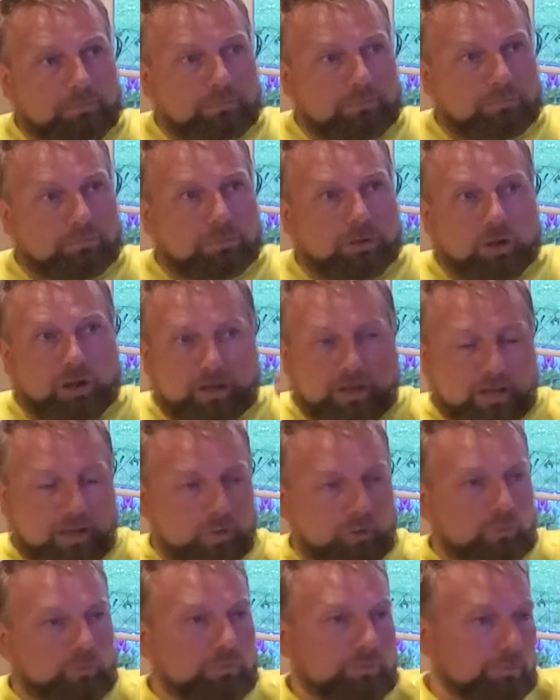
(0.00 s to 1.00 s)
block
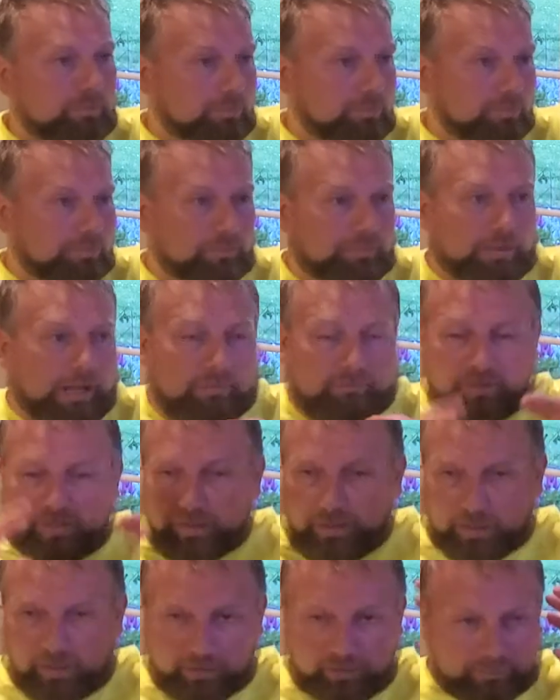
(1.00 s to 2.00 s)
out
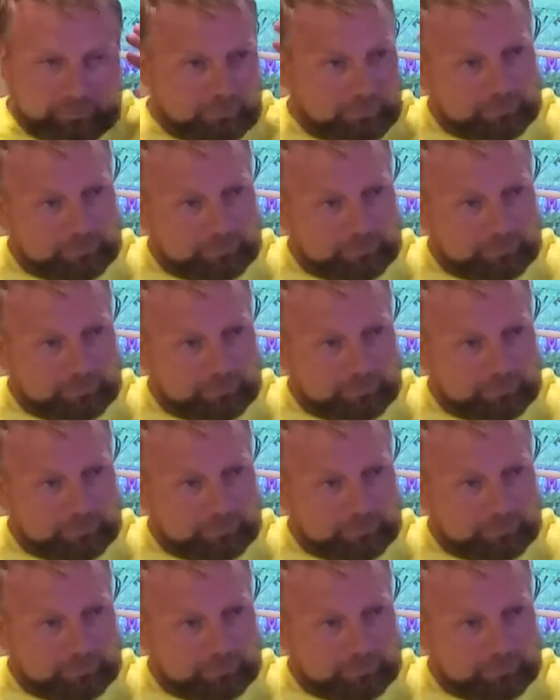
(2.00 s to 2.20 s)
everything